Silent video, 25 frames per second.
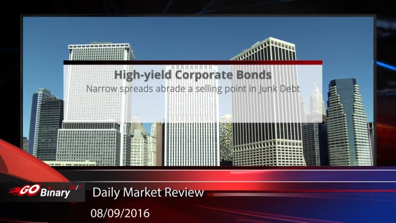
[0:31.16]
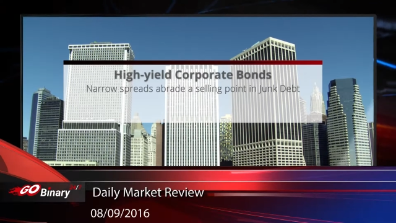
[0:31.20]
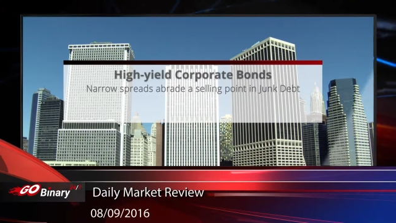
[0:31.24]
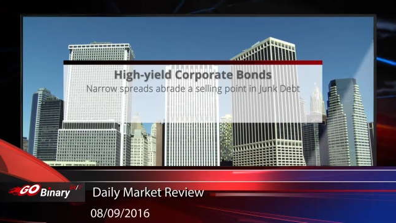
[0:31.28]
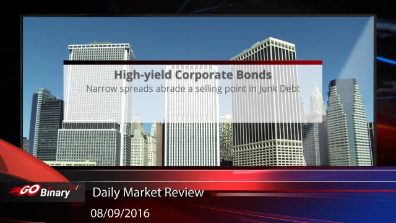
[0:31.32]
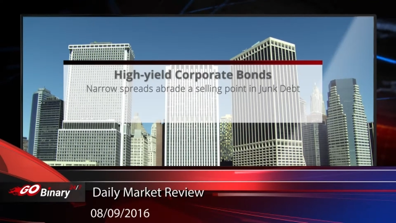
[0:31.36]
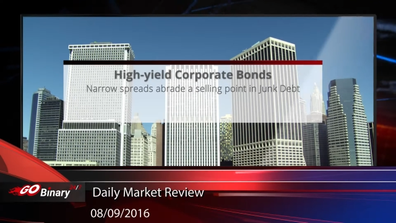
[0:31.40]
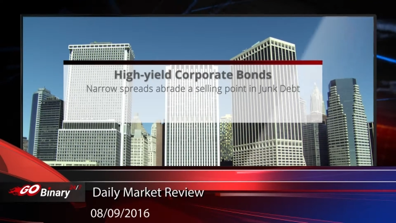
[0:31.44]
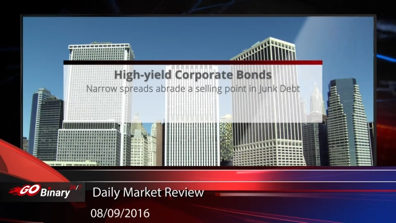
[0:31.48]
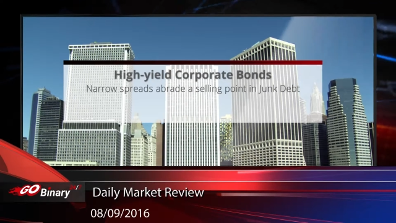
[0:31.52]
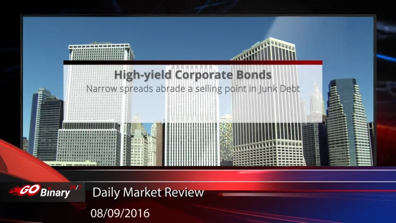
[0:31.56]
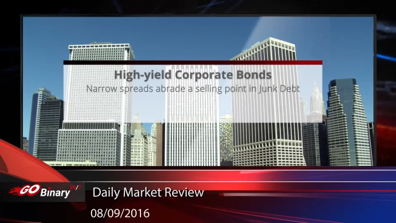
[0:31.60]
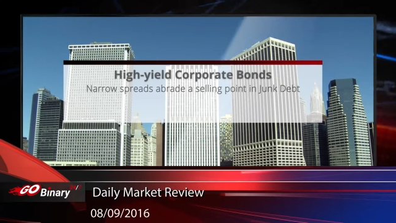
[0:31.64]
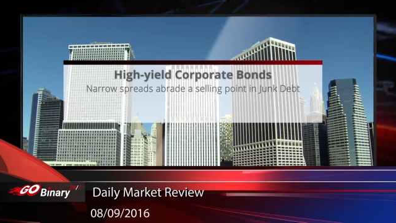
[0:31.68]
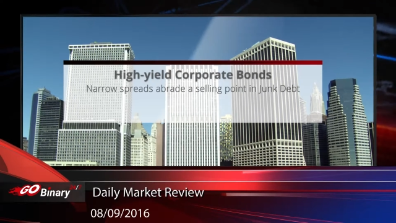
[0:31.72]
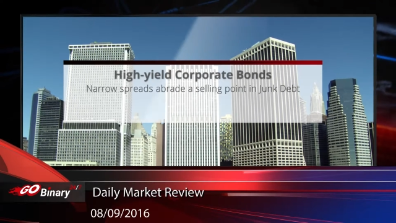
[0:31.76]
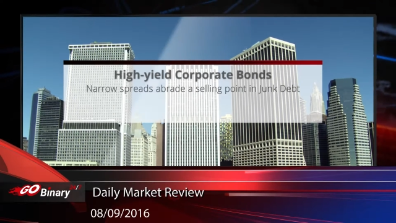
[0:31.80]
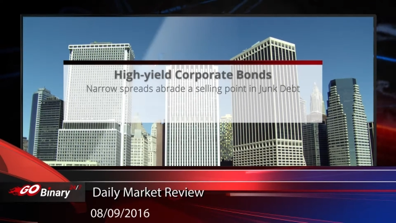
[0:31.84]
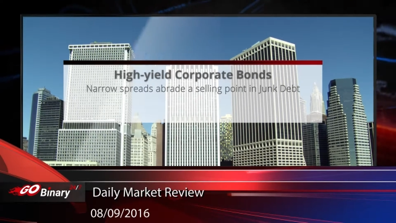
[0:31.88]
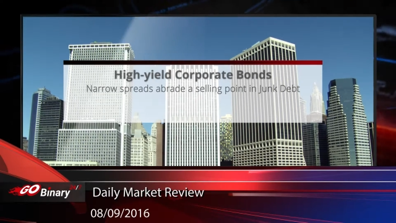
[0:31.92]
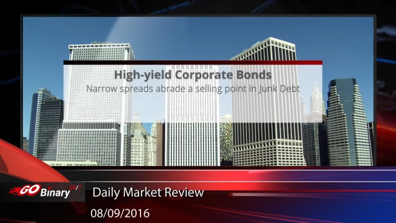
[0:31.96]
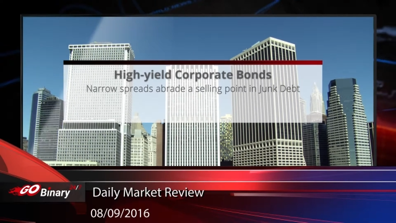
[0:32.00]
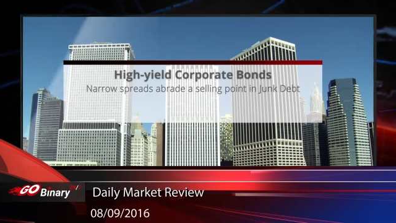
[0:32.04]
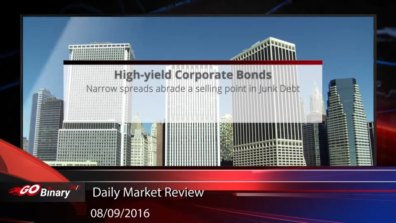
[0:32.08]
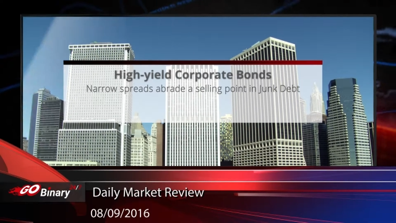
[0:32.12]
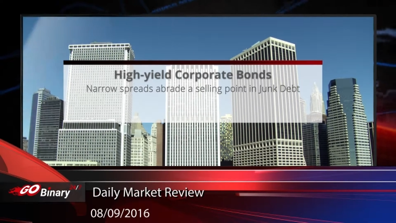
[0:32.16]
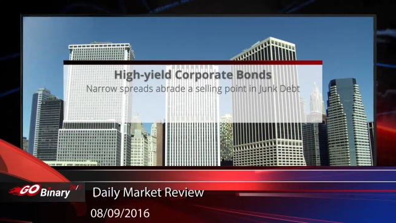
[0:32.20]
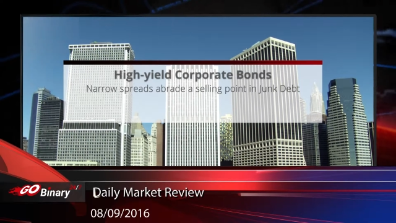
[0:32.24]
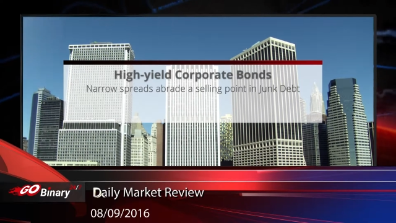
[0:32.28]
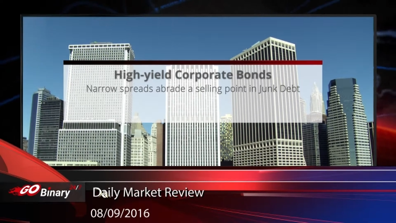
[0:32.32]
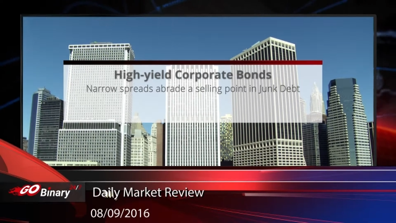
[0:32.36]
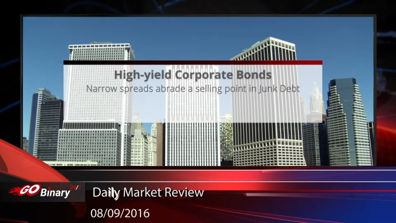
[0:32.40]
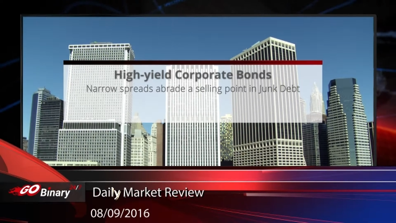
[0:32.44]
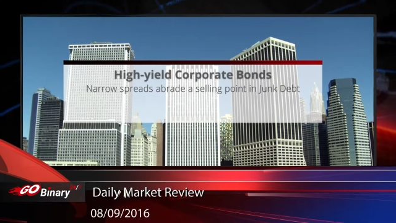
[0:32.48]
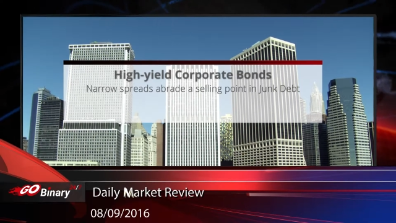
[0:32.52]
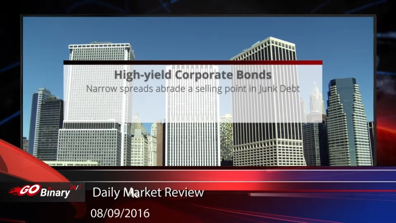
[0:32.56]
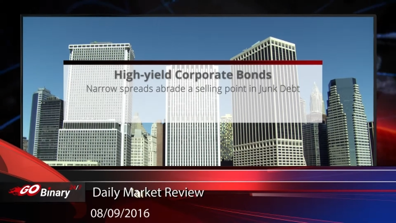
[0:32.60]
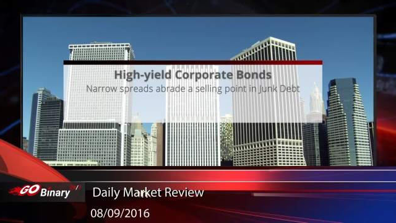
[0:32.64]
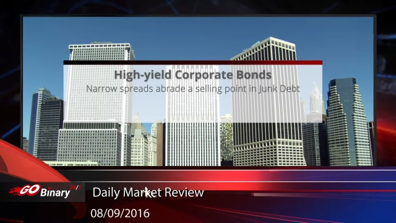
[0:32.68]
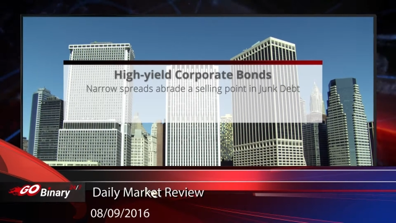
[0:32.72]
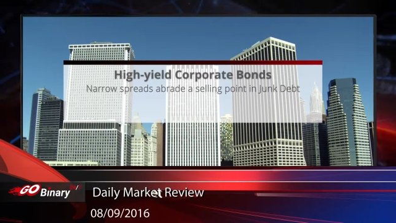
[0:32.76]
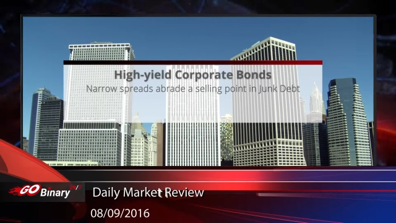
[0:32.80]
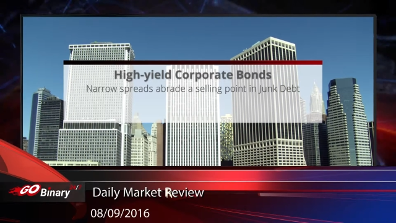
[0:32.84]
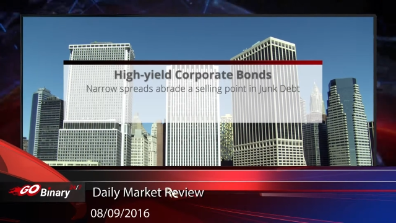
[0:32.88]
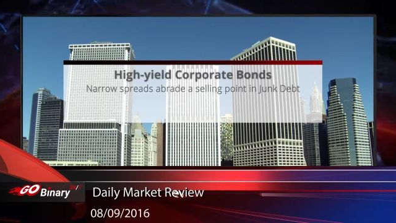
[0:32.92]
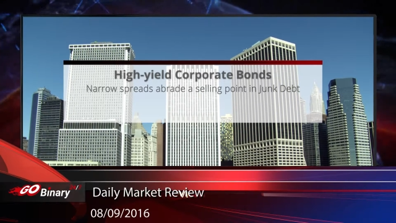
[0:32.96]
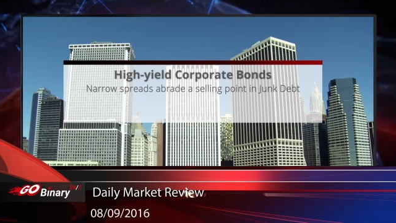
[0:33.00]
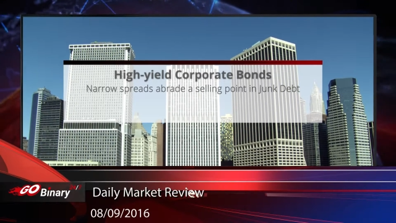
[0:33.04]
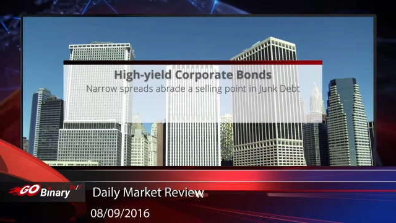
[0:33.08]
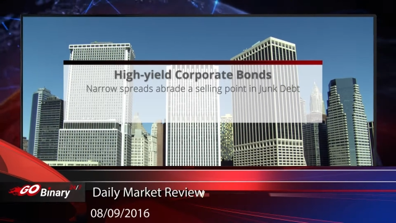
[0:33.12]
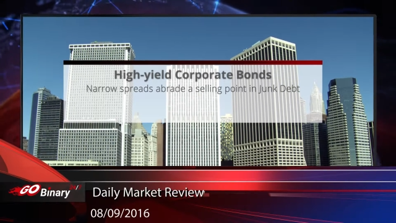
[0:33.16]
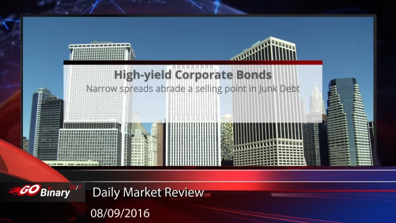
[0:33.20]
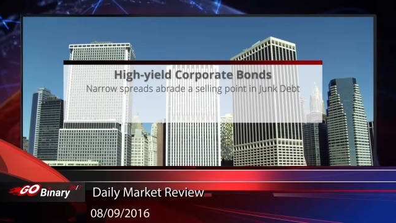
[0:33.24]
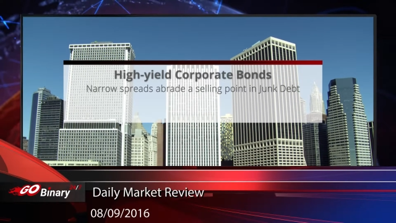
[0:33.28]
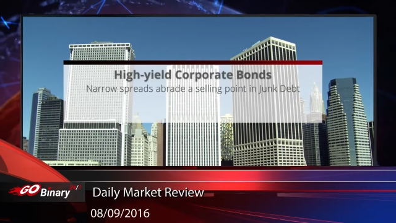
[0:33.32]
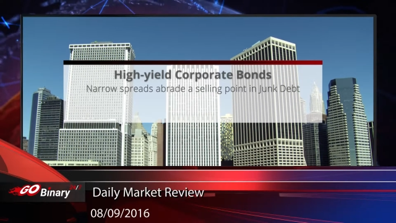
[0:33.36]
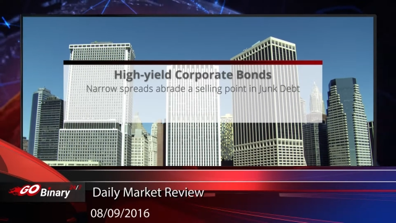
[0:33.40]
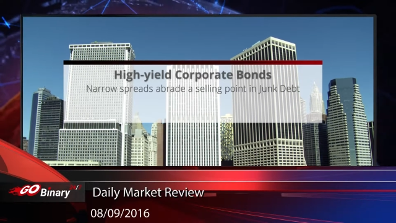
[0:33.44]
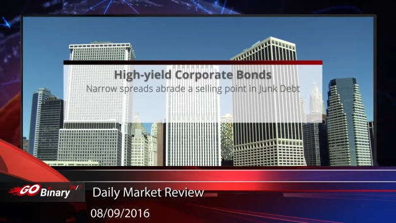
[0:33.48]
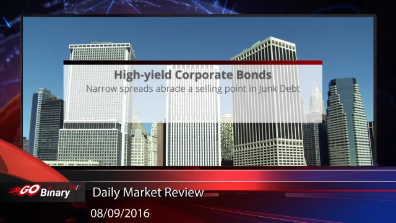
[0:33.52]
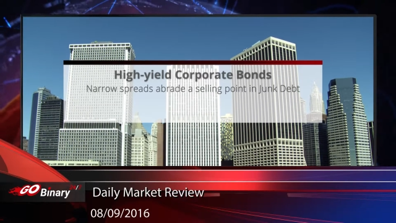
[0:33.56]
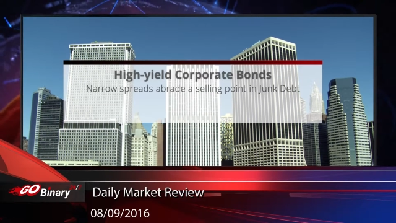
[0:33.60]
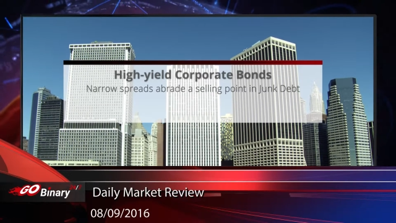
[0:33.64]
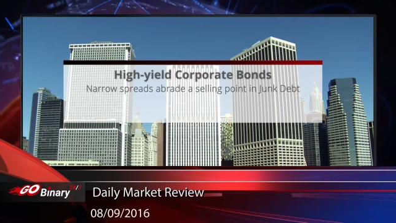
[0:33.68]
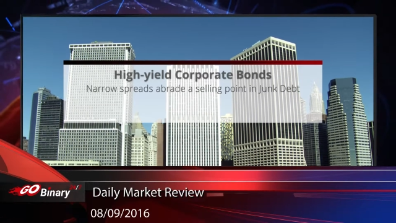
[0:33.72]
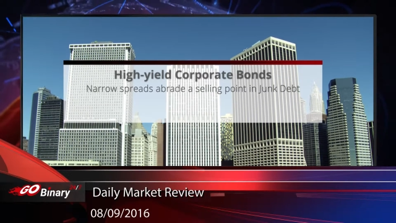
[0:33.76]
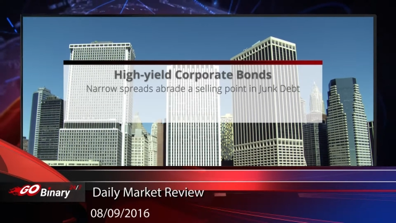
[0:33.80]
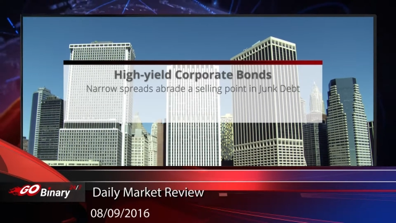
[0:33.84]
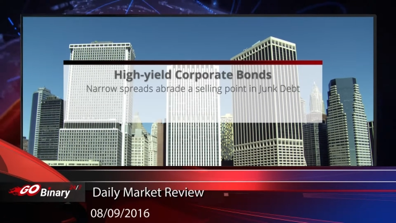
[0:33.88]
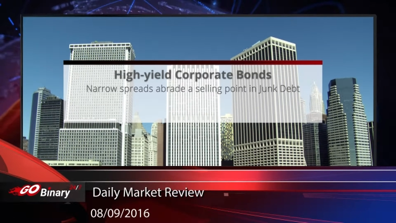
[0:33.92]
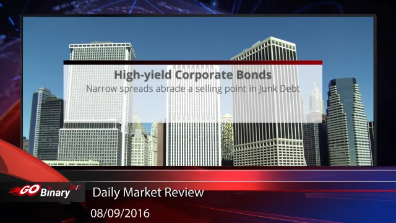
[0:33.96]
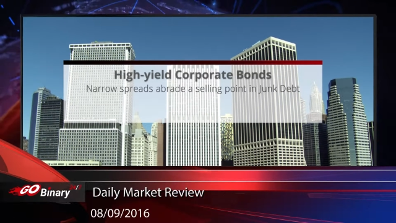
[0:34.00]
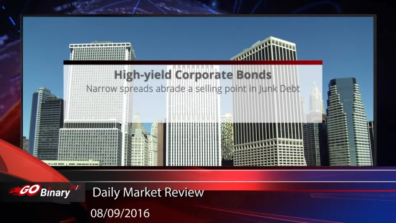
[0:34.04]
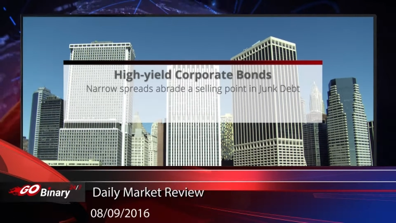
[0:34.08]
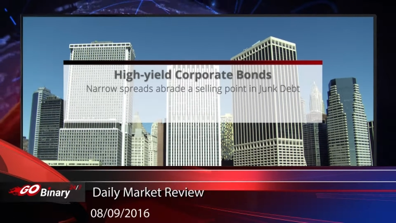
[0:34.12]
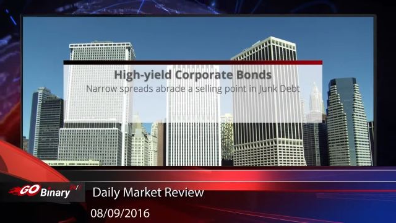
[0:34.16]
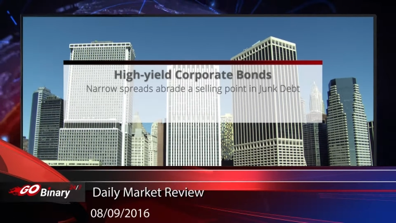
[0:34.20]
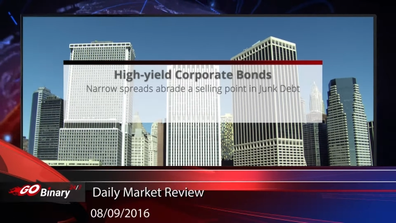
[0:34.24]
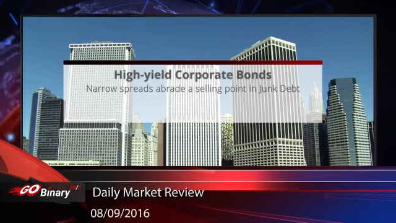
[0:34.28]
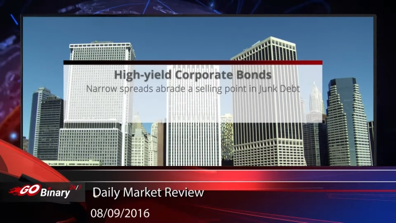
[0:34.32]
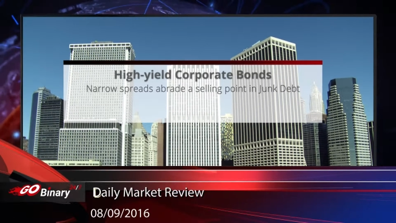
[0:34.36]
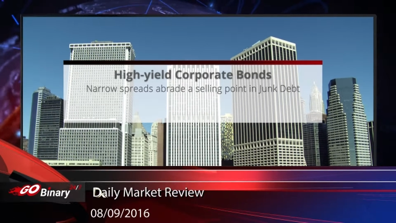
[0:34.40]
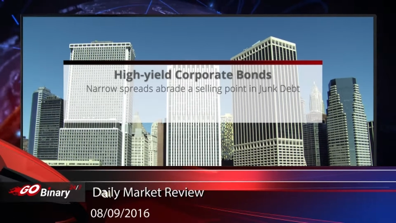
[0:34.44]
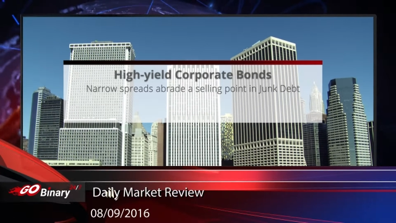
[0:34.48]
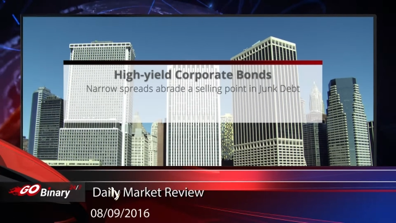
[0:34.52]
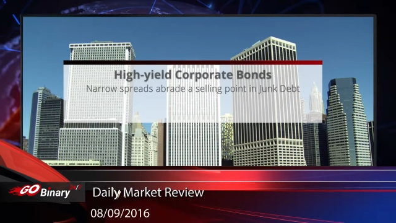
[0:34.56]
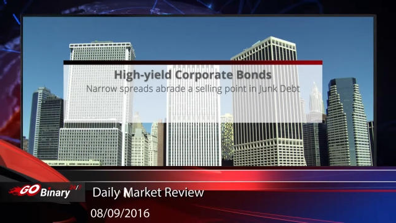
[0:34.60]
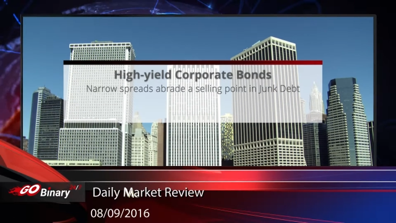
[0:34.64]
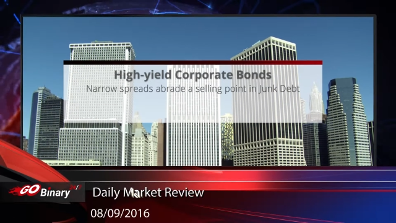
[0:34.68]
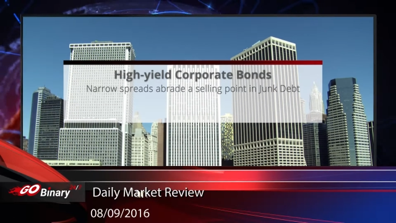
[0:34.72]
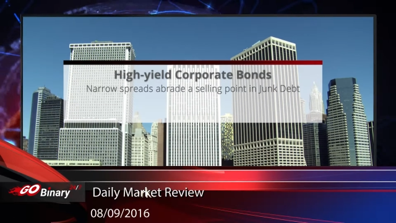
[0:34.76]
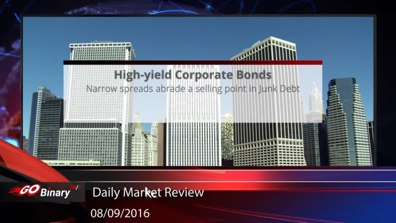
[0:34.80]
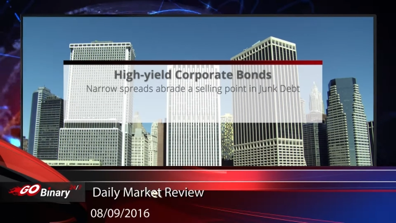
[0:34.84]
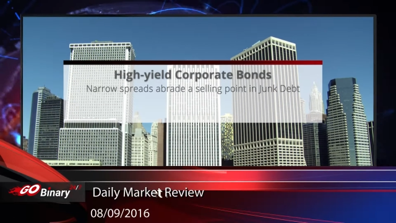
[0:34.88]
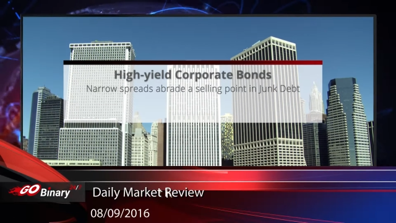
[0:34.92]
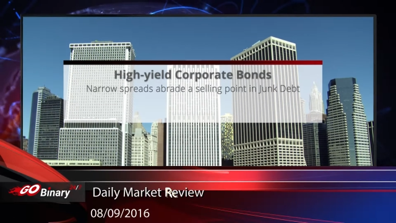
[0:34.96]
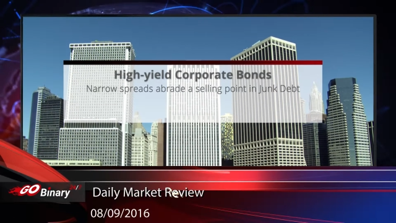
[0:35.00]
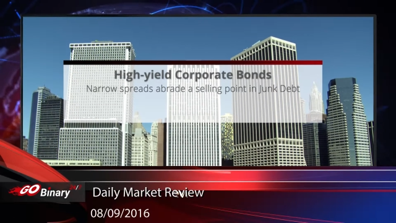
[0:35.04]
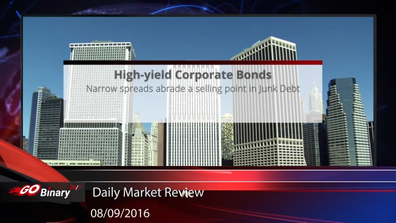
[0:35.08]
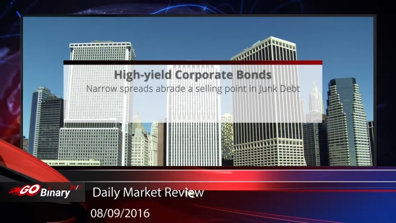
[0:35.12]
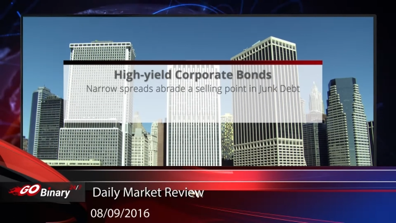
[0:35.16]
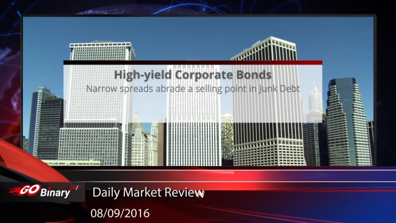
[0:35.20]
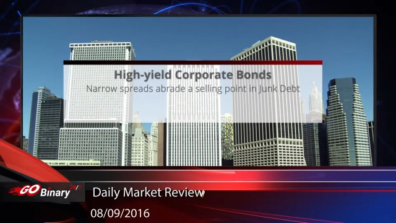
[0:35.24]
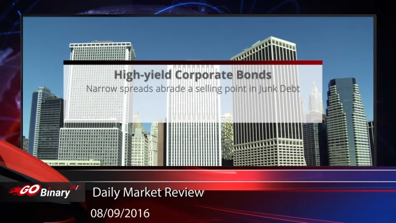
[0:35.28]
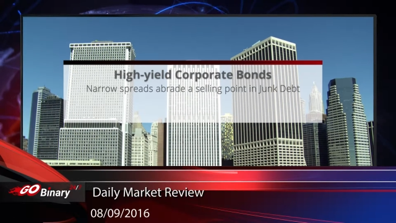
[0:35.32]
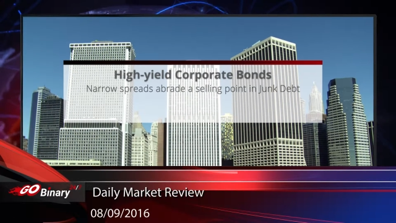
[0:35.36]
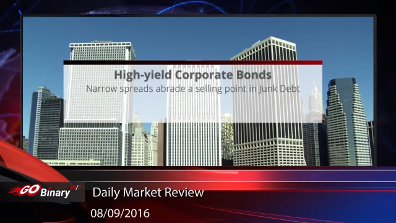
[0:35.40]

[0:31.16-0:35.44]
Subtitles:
No face is visible, so there are no lips to read.